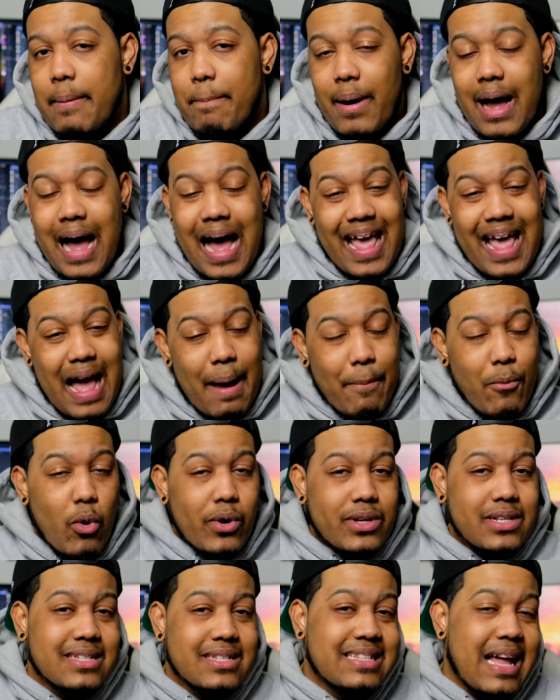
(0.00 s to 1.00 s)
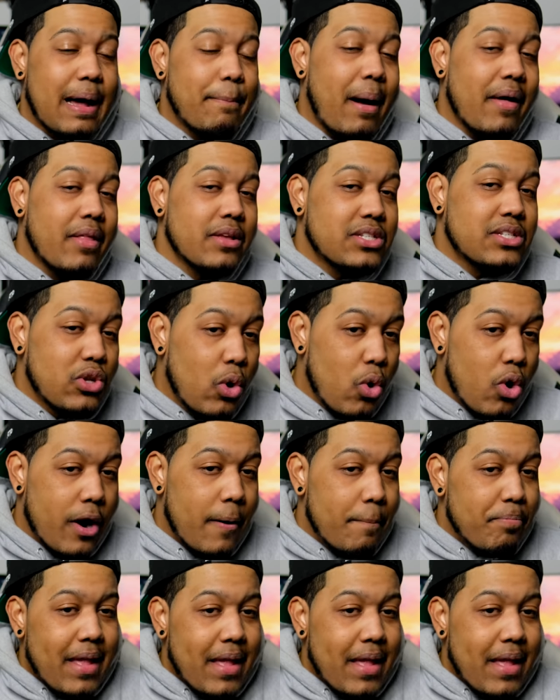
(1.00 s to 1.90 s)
but I am going to stop by the store.